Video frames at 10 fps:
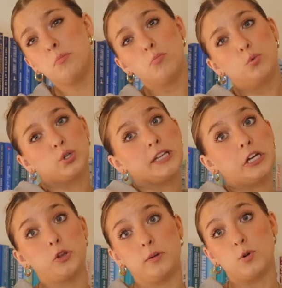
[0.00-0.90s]
more
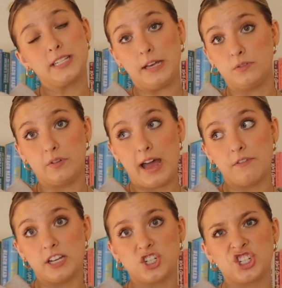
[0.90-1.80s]
like a
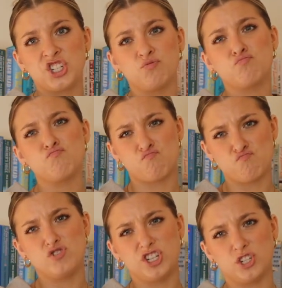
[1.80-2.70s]
3.75-ish,
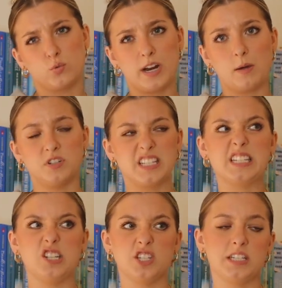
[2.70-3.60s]
which is what I would
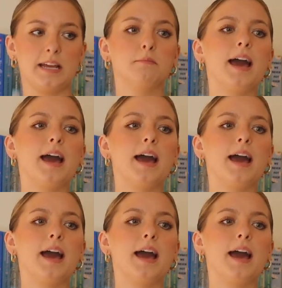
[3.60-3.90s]
still stand